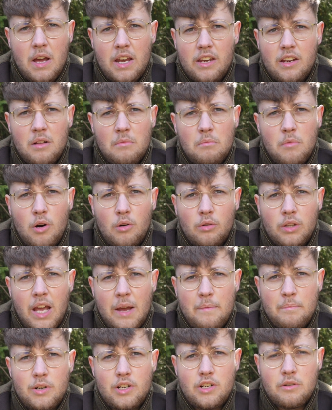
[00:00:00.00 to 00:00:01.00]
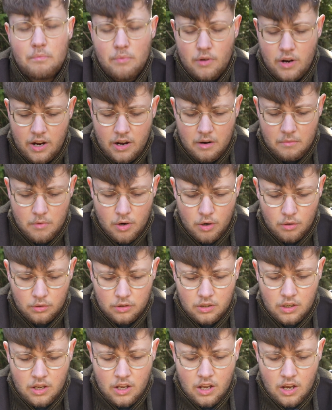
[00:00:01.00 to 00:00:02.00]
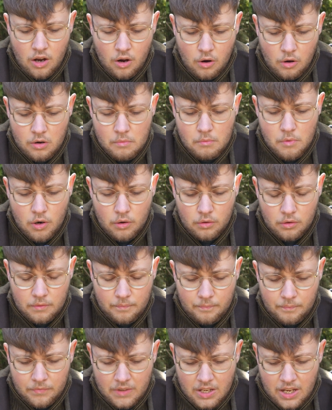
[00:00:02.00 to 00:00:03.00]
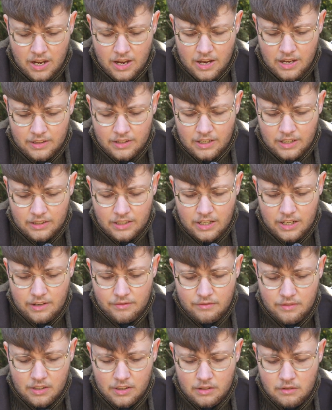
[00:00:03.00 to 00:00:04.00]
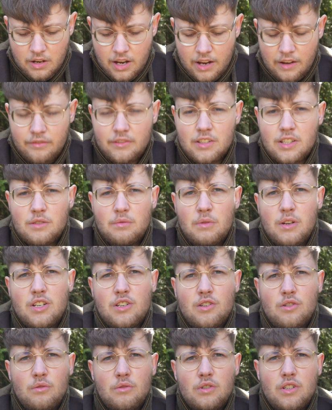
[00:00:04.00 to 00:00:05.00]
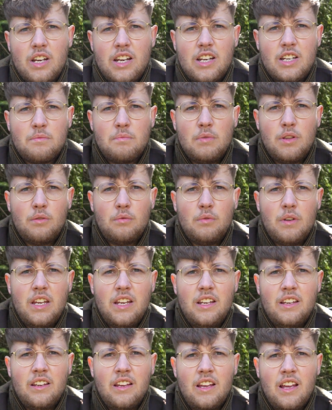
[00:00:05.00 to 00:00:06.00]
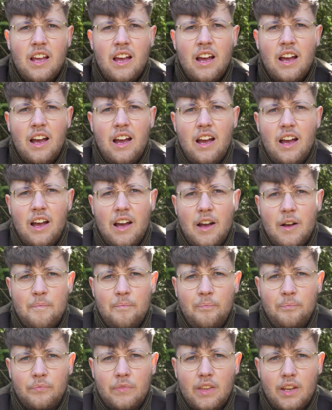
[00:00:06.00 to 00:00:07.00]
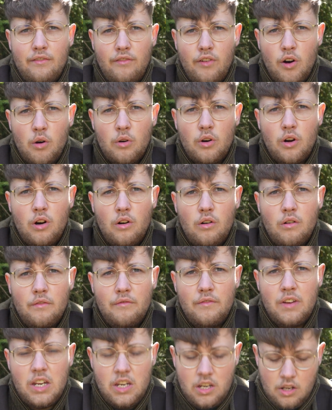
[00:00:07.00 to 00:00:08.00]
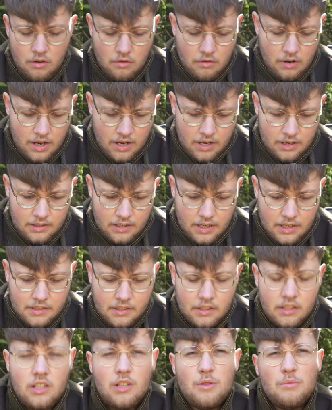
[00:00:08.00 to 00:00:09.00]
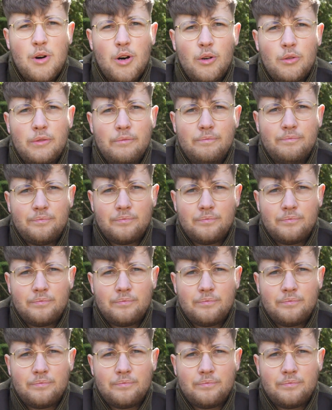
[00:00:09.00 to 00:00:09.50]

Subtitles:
manual mode, aperture prior mode, auto mode, and underneath it you have the switch to change between photo, video and S&Q mode,